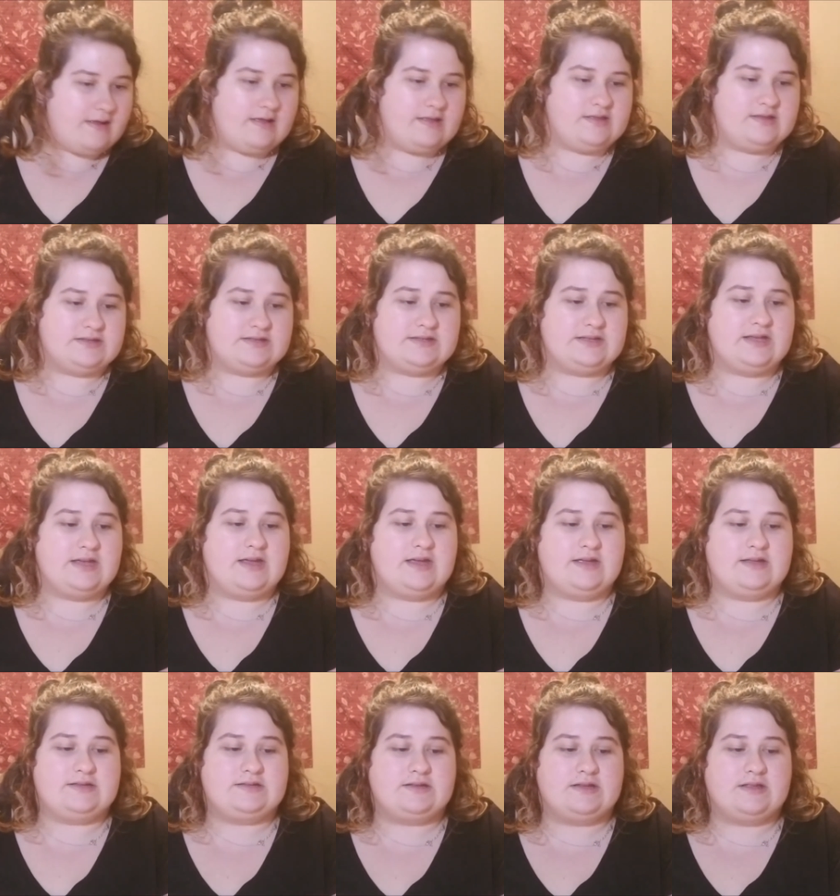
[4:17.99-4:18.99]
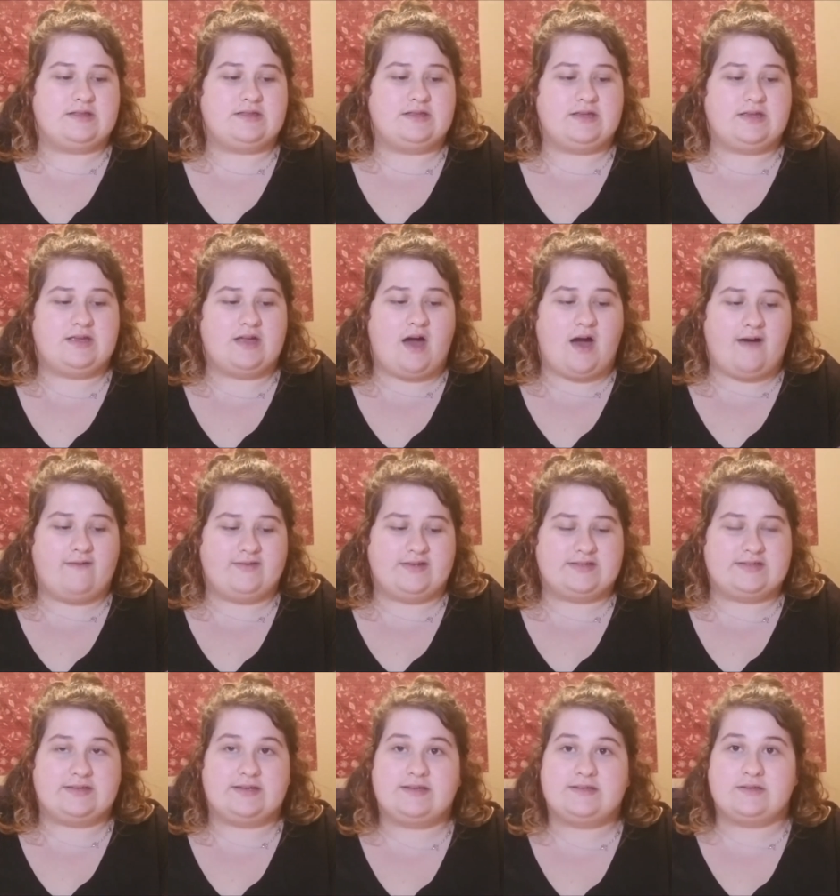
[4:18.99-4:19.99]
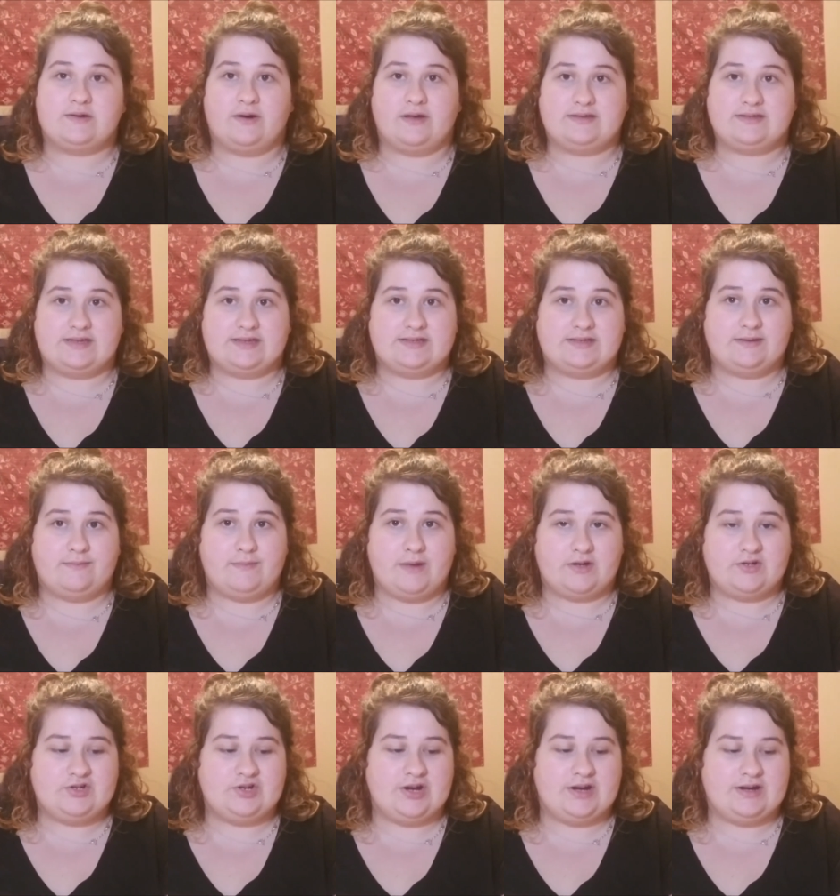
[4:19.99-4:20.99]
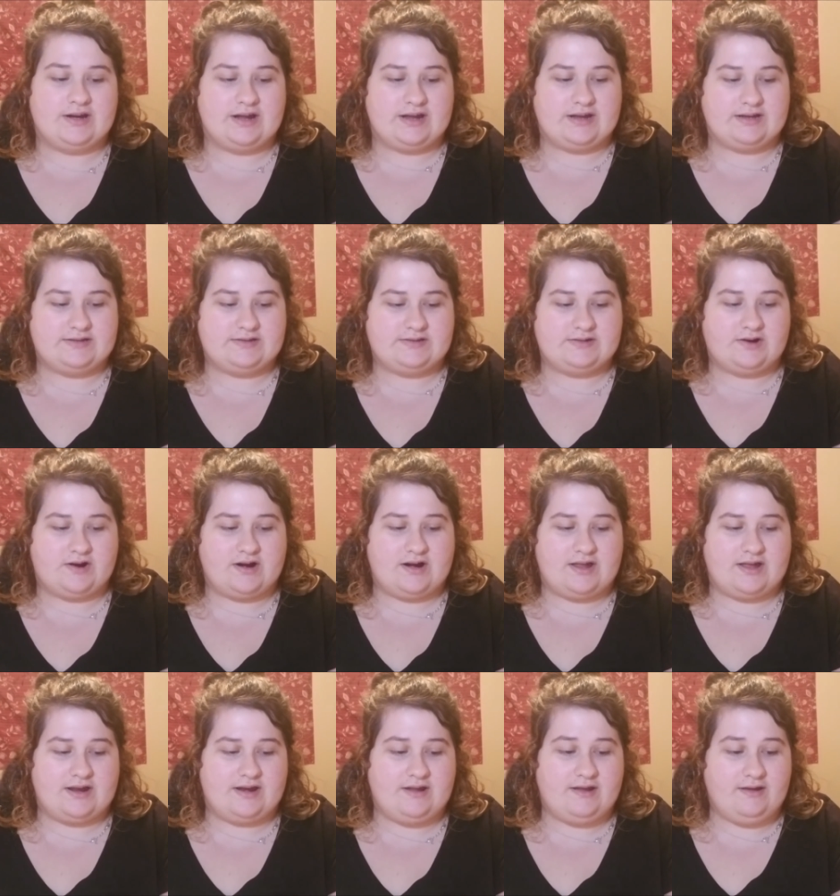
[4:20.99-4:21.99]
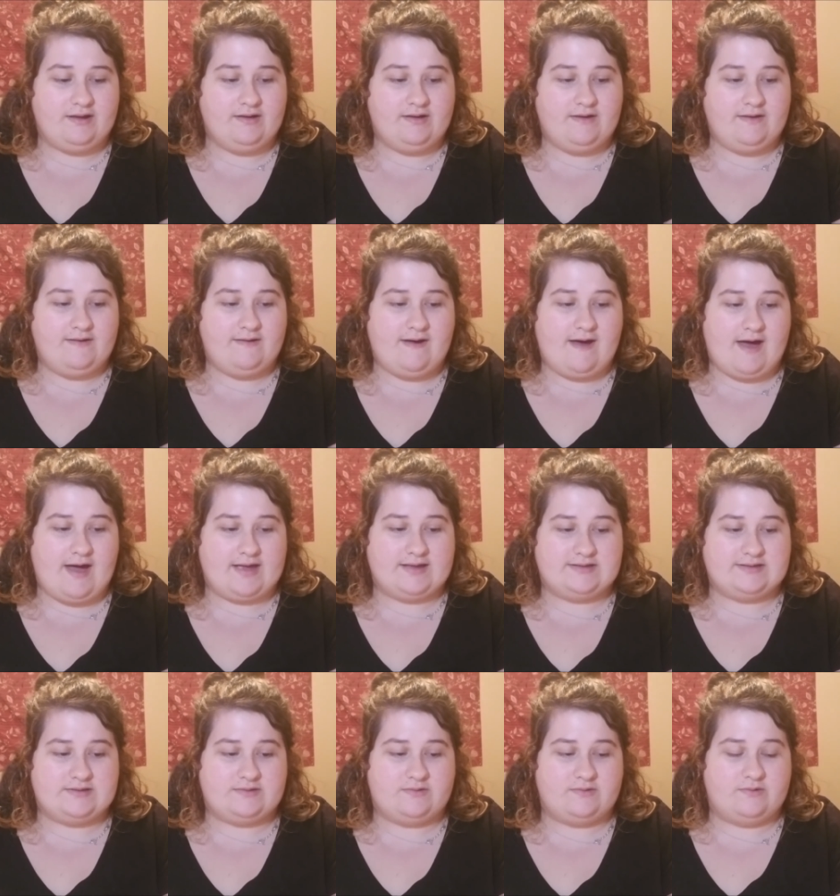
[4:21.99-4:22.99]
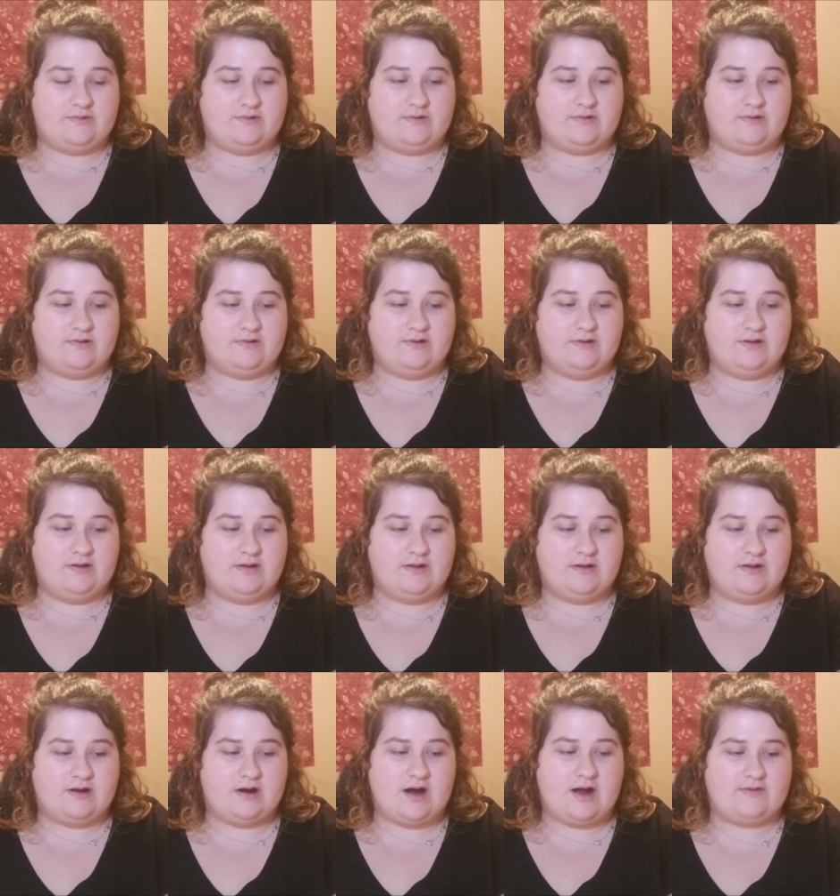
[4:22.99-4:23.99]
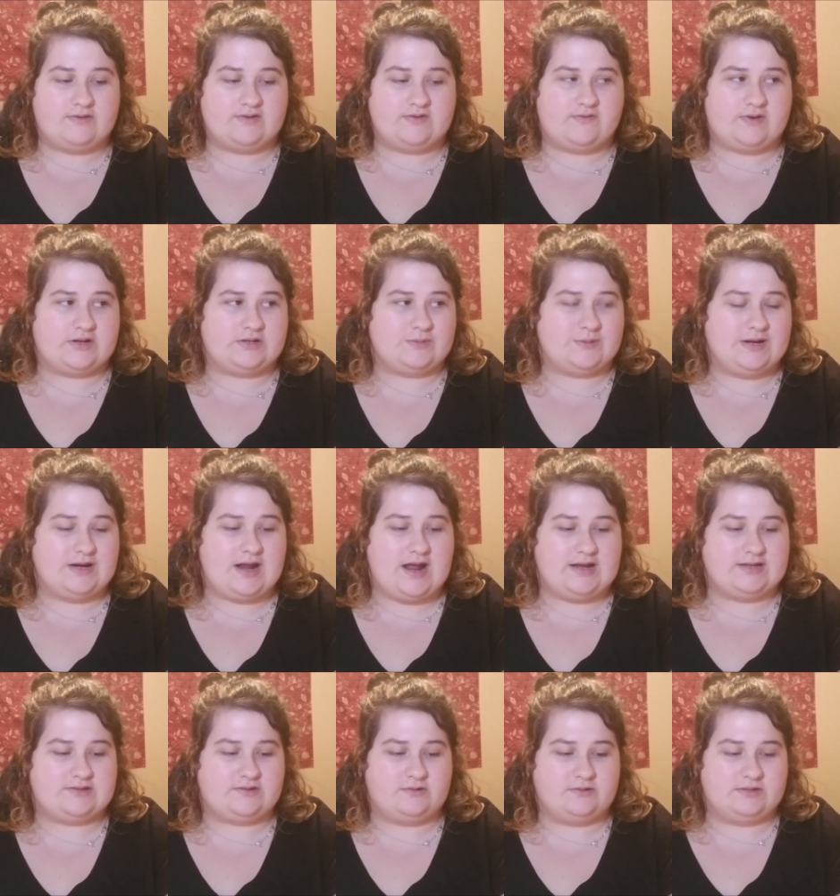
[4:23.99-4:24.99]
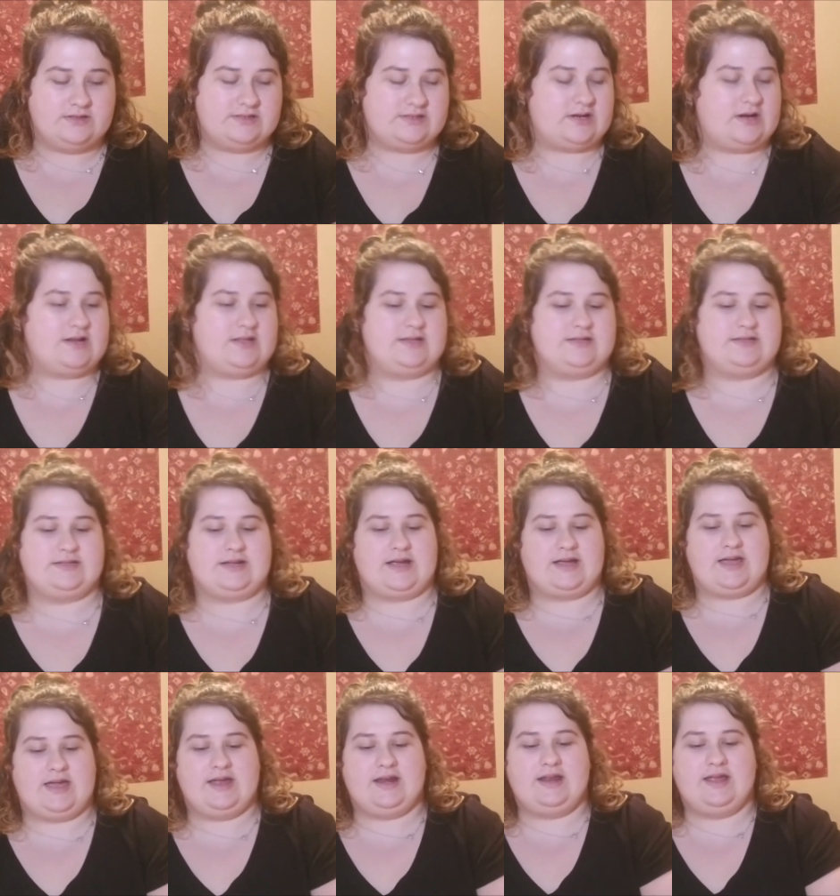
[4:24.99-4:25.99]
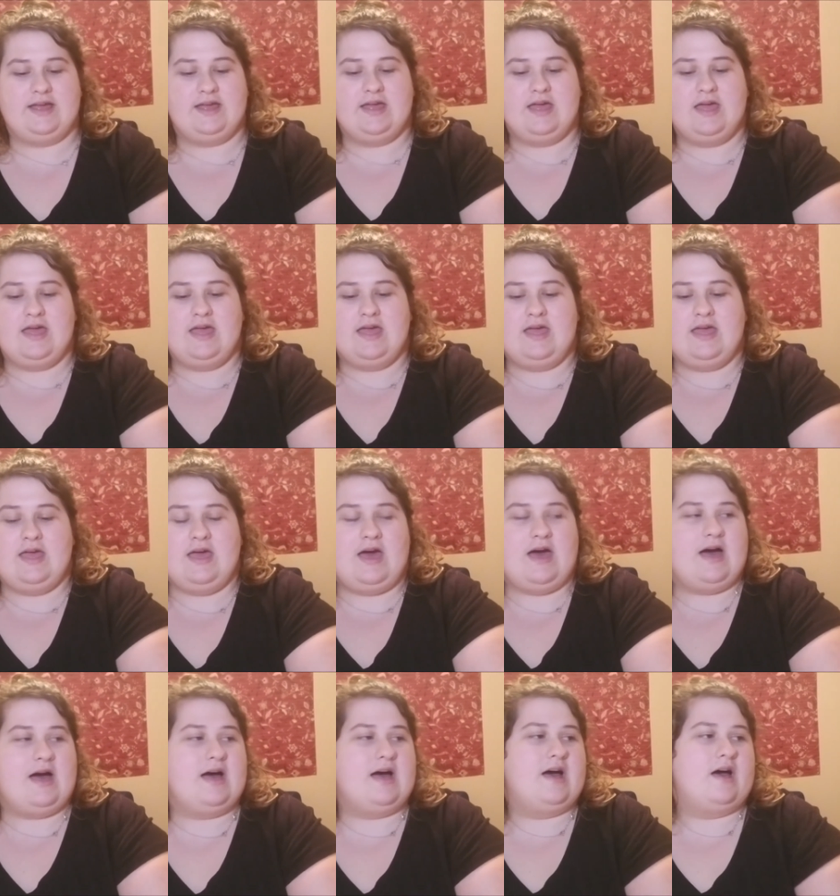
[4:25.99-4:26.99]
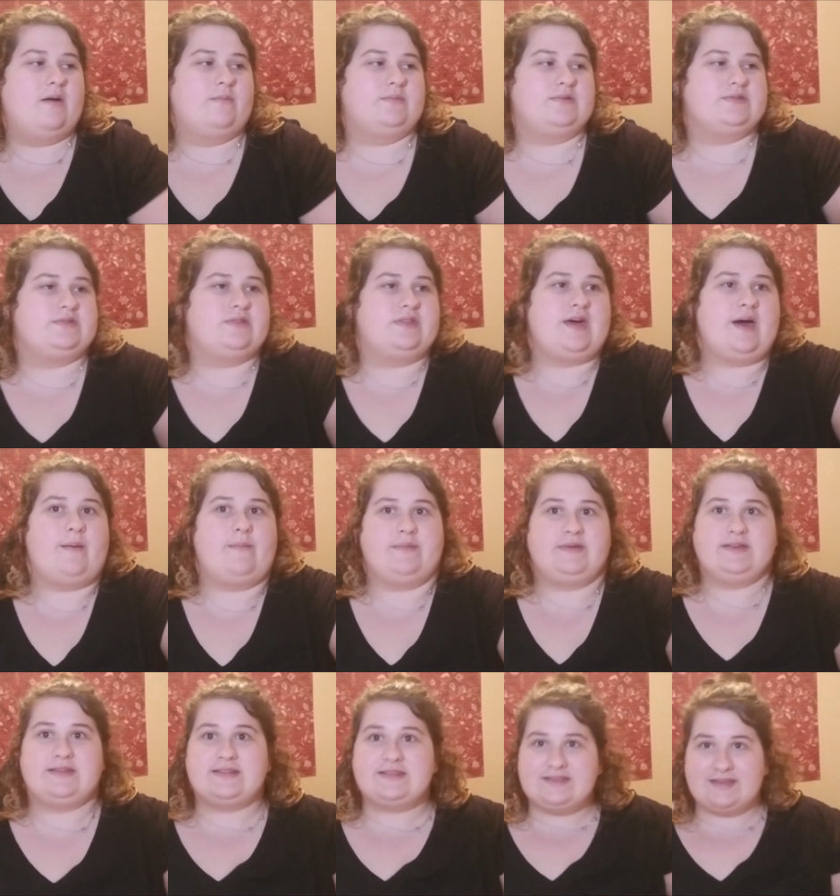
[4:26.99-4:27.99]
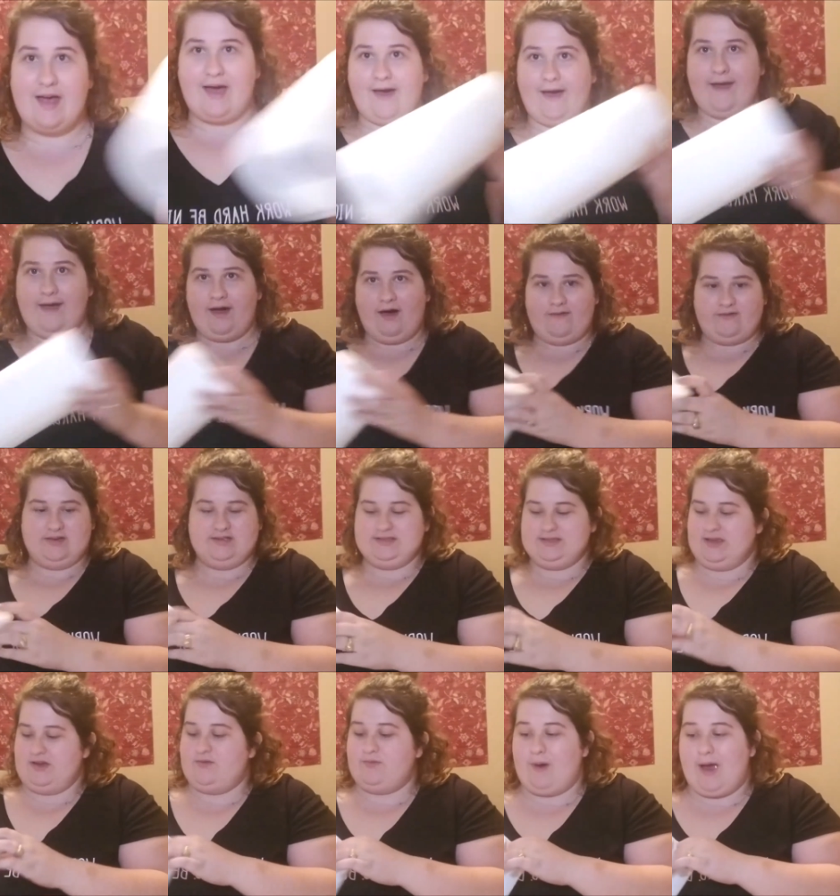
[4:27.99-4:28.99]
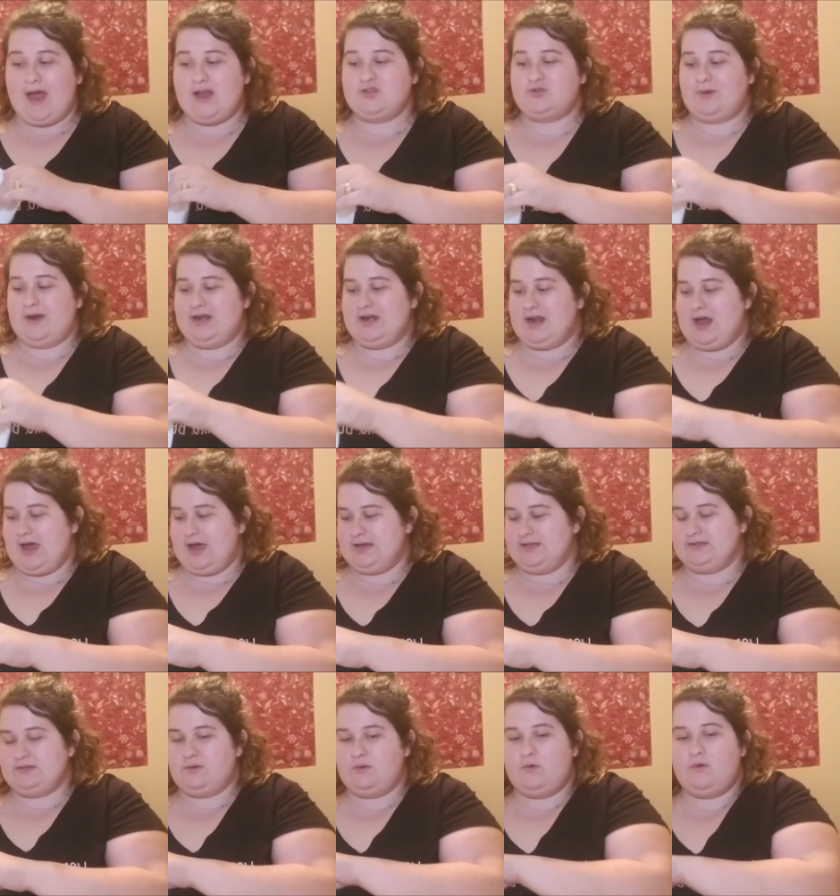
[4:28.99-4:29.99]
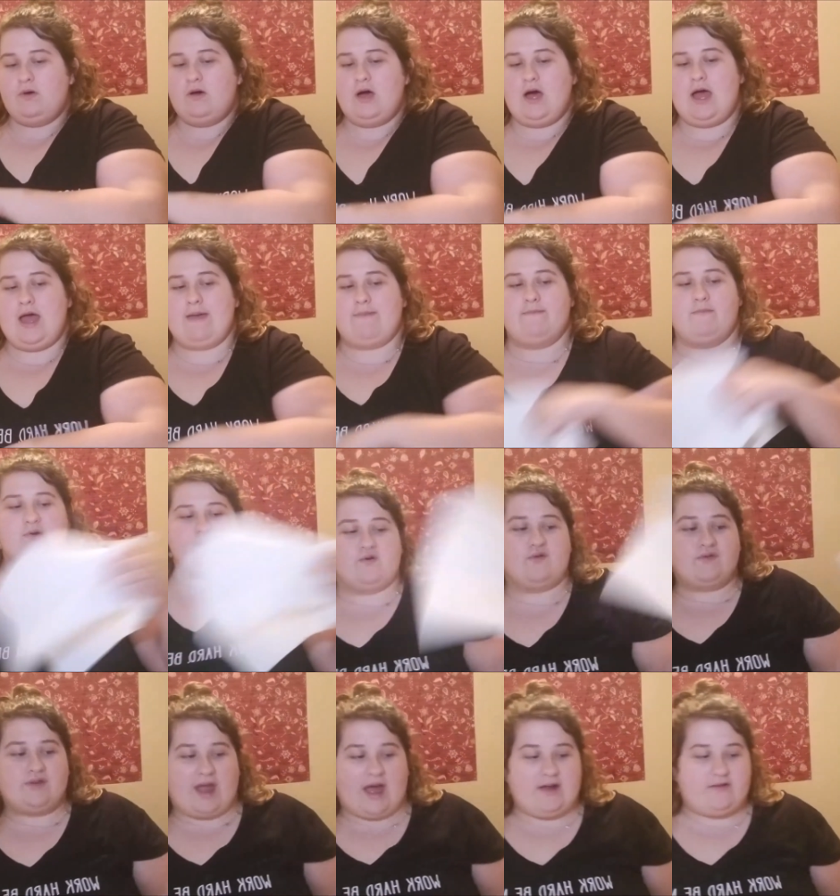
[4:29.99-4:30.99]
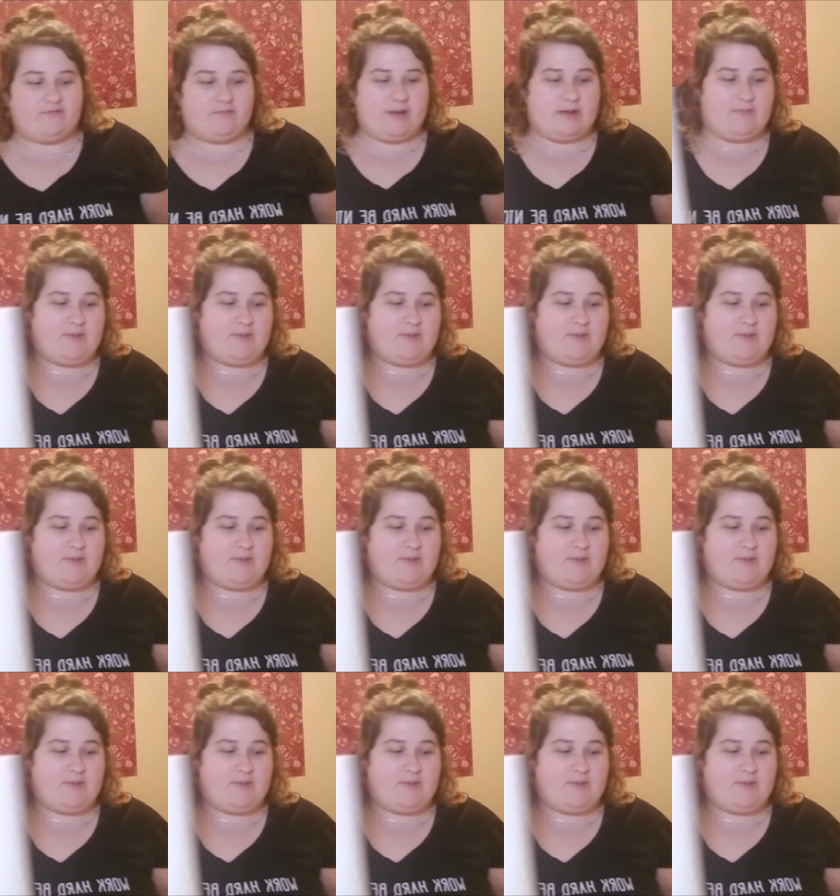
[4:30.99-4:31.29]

this is the, obviously, so as I mentioned, I started high school, or I was a freshman in high school at the start of this decade. Um, so that means I obviously graduated high school. I moved out of my